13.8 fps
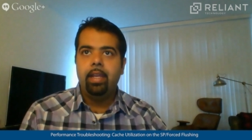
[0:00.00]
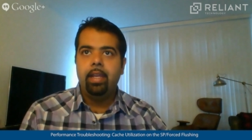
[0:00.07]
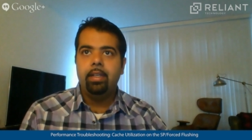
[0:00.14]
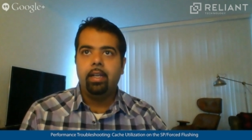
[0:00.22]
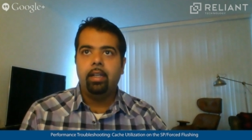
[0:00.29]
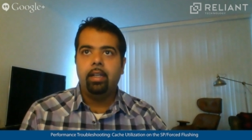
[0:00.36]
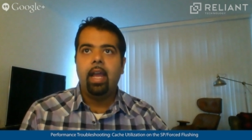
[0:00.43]

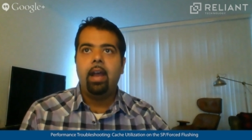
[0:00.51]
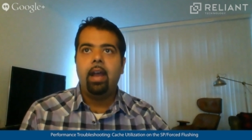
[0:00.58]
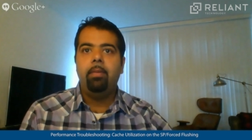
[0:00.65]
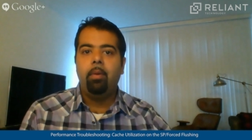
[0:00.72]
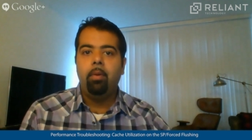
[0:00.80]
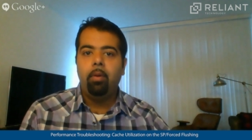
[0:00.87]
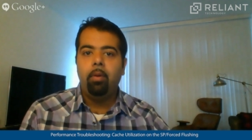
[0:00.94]
and
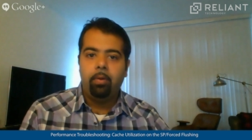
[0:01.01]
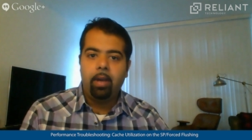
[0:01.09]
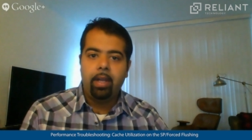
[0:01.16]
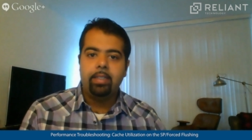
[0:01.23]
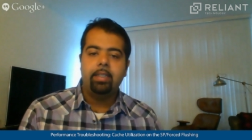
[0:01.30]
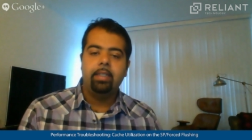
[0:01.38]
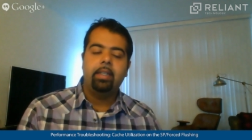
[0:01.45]
allow more
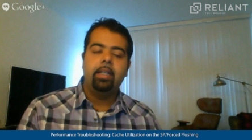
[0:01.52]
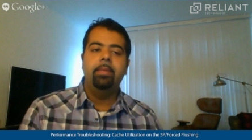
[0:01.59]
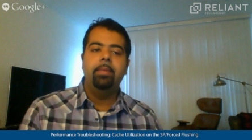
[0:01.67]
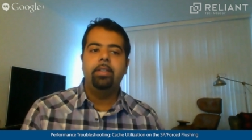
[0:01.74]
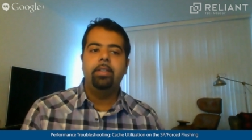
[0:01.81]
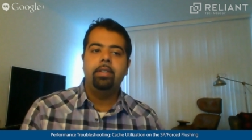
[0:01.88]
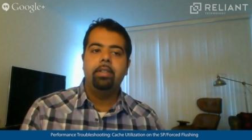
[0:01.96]
writes to
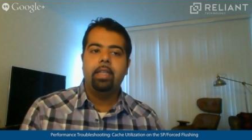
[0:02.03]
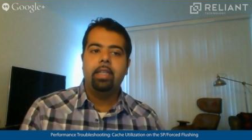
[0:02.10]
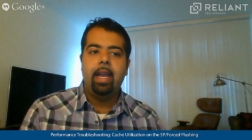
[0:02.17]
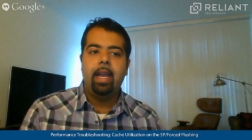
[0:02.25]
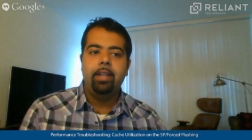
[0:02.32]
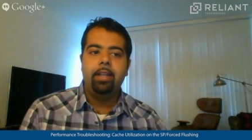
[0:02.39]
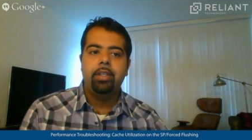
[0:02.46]
come into the
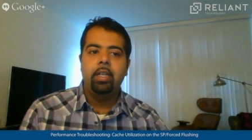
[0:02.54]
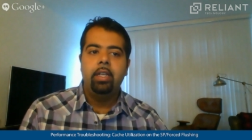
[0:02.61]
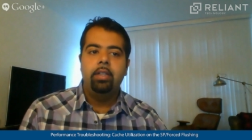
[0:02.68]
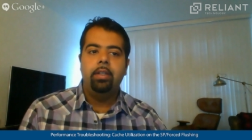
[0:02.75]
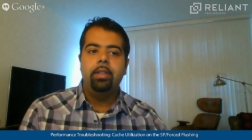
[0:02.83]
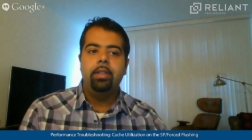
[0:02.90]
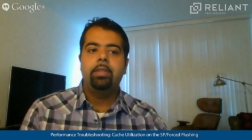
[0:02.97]
cache.
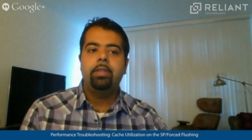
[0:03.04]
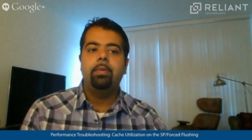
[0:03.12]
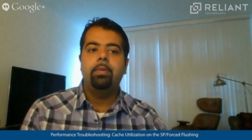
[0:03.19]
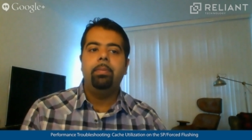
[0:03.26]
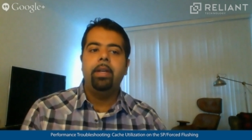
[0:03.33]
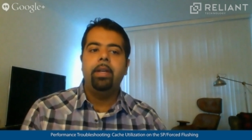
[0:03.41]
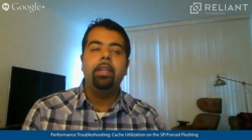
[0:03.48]
And
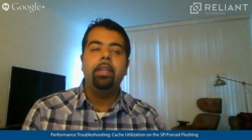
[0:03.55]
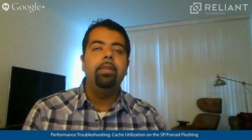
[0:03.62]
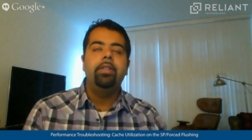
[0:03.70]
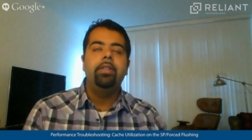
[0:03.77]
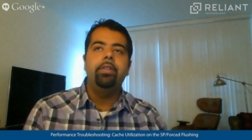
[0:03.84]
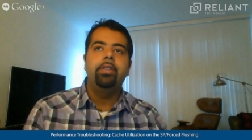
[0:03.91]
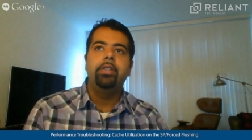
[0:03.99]
this will bring
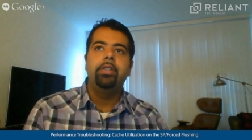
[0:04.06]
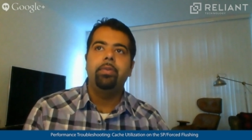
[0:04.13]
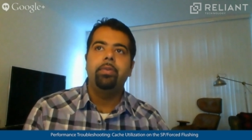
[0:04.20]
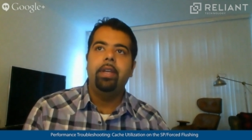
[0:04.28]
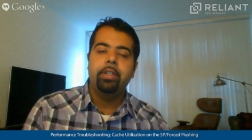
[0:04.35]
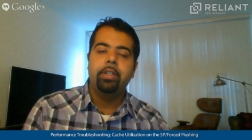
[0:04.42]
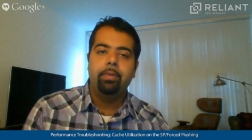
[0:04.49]
you into a
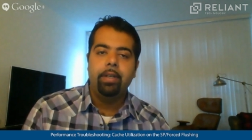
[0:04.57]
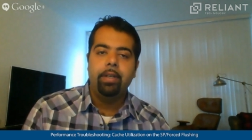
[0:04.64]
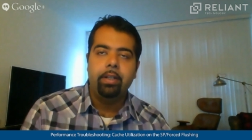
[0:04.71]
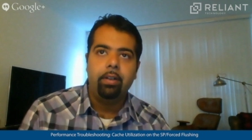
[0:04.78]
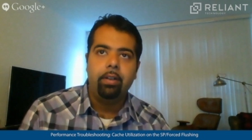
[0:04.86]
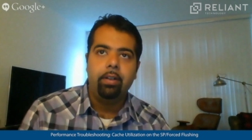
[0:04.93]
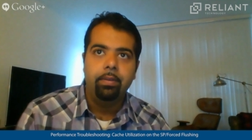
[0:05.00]
situation
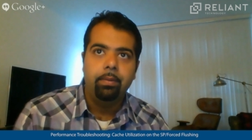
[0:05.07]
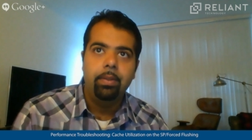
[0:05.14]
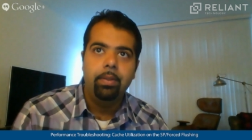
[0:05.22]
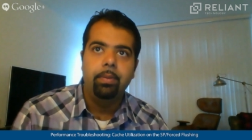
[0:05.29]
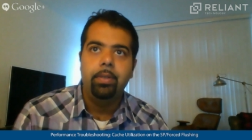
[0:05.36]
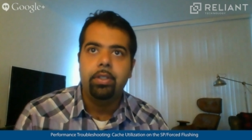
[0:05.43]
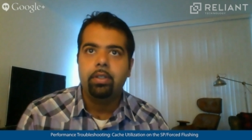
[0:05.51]
where
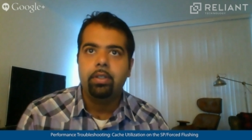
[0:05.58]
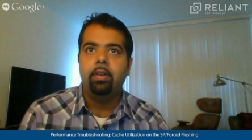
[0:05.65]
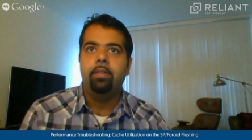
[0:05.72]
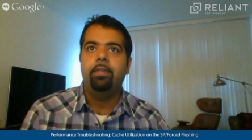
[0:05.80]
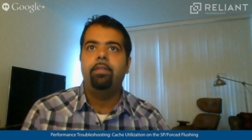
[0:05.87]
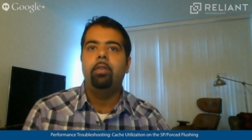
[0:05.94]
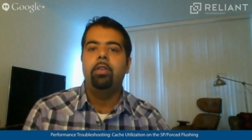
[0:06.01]
which is
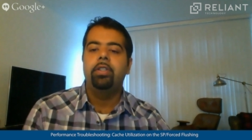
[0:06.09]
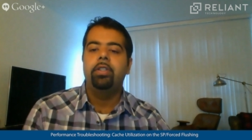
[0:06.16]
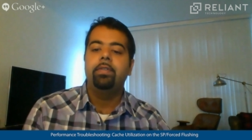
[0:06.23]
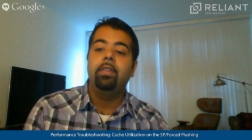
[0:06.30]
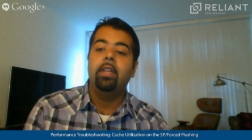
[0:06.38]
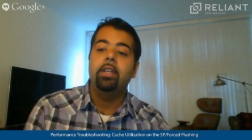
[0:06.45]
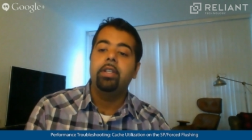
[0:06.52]
called
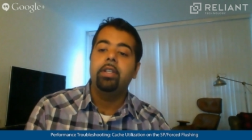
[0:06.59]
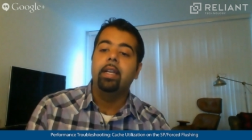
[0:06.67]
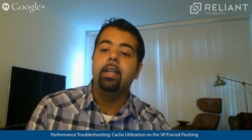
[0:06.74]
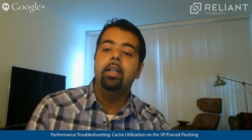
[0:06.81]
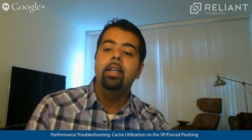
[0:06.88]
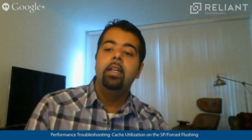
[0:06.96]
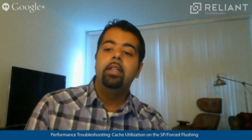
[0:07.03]
forced
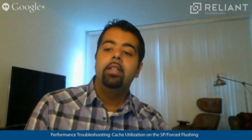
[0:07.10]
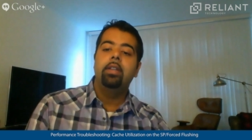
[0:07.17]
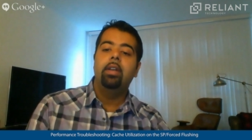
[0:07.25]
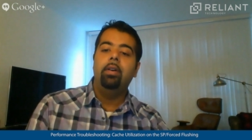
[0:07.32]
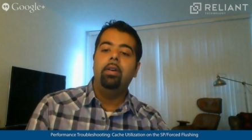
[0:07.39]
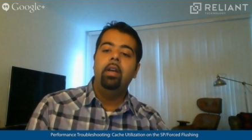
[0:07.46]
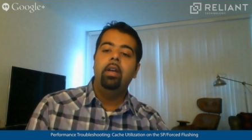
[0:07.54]
flushing.
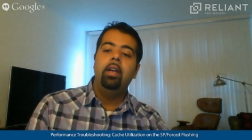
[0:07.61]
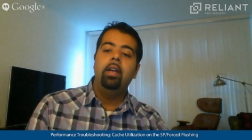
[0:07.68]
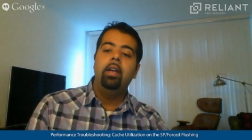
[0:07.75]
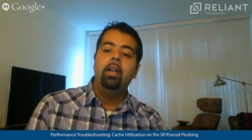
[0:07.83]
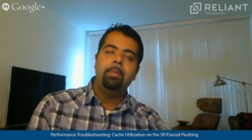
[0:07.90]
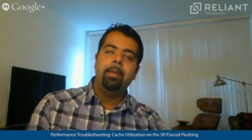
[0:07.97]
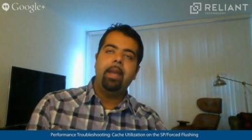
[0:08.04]
So
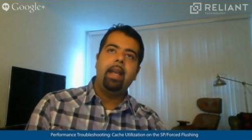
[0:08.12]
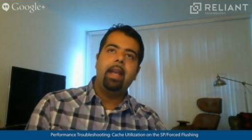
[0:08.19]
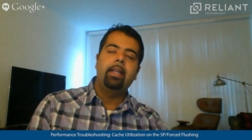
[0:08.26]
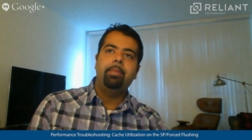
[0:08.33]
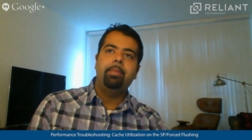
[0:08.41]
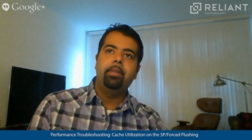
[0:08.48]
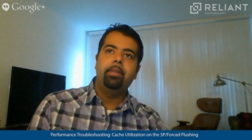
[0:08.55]
let me
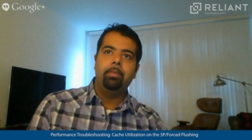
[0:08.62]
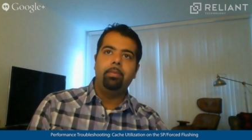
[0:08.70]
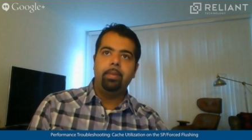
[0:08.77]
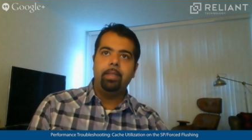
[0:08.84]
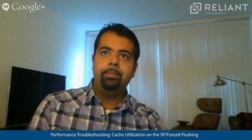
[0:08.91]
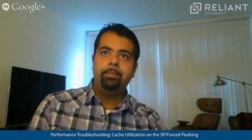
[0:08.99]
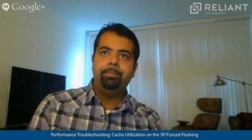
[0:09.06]
back up a
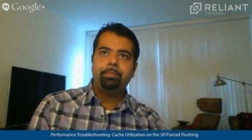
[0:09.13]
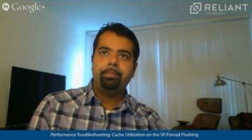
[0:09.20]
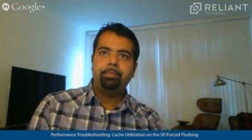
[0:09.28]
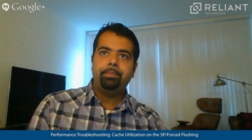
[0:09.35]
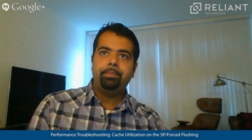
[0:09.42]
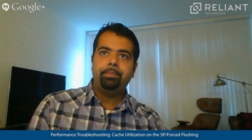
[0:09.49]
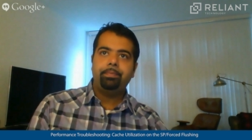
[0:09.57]
little bit.
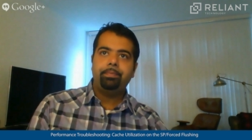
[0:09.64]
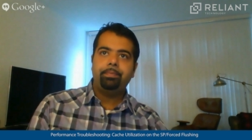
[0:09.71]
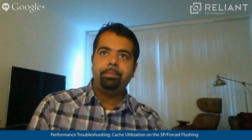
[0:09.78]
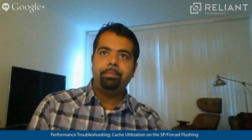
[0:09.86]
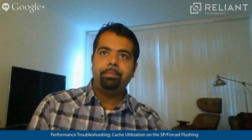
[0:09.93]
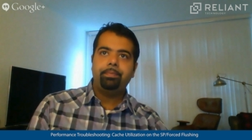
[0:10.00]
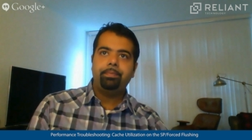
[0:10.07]

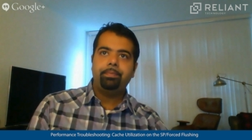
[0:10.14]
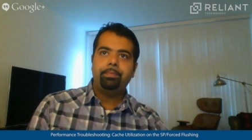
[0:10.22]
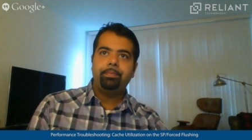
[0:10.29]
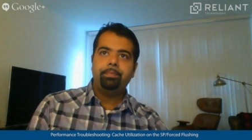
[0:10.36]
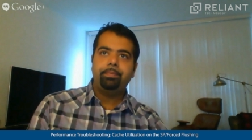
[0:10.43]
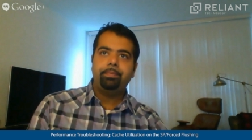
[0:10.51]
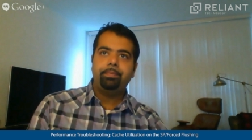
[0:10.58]

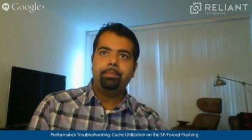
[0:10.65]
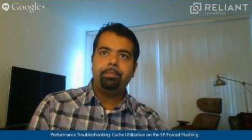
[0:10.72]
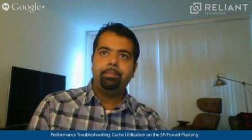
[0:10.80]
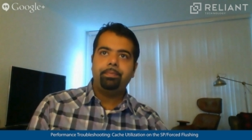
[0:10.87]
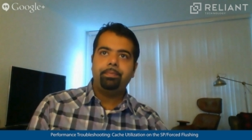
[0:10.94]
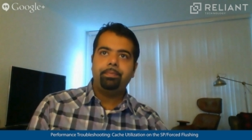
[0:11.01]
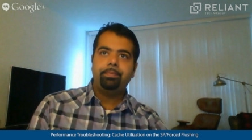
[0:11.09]

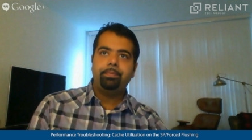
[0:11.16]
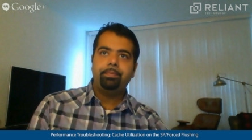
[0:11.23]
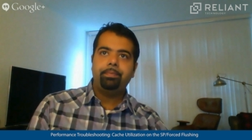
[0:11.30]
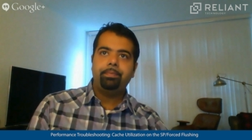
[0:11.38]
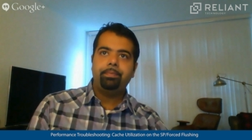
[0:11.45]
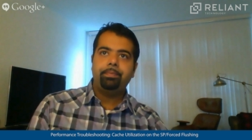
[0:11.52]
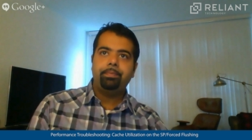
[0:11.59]
When
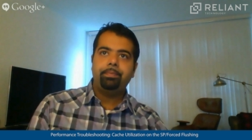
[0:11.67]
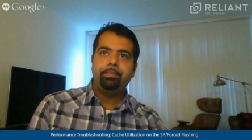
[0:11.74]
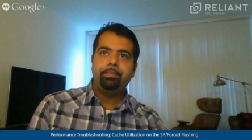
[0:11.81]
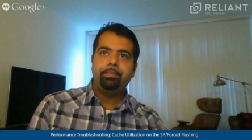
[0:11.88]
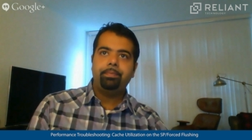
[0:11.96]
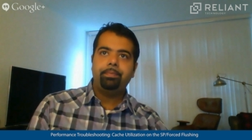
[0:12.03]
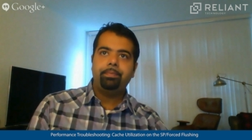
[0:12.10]
the
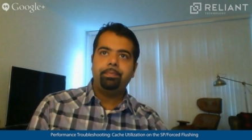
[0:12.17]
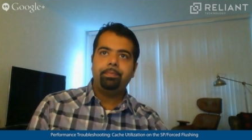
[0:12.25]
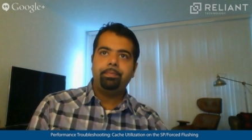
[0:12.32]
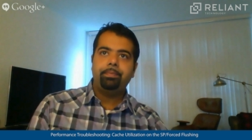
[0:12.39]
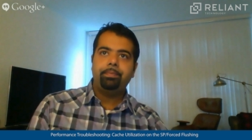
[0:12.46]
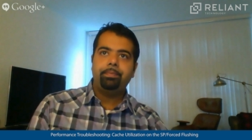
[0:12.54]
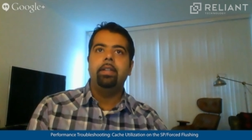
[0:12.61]
system
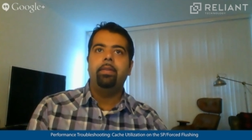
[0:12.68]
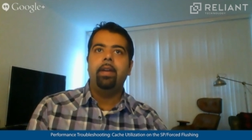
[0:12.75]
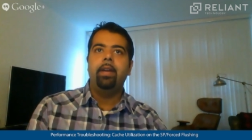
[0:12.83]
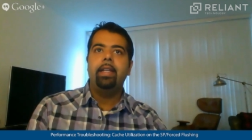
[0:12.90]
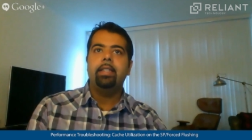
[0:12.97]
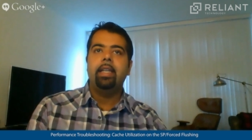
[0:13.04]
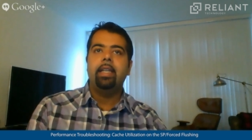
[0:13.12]
uses the
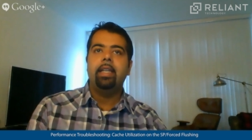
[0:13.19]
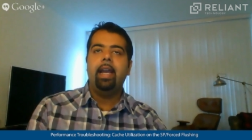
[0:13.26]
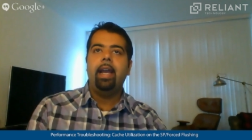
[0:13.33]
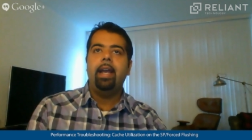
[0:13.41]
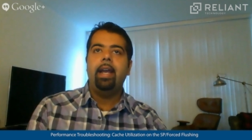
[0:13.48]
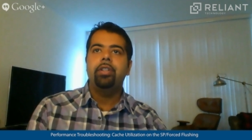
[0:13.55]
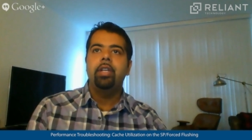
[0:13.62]
array's
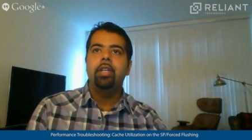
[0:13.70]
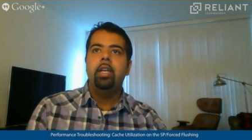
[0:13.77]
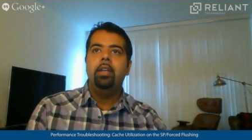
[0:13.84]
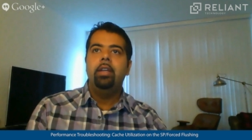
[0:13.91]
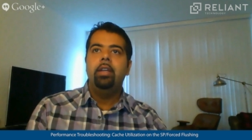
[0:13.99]
cache,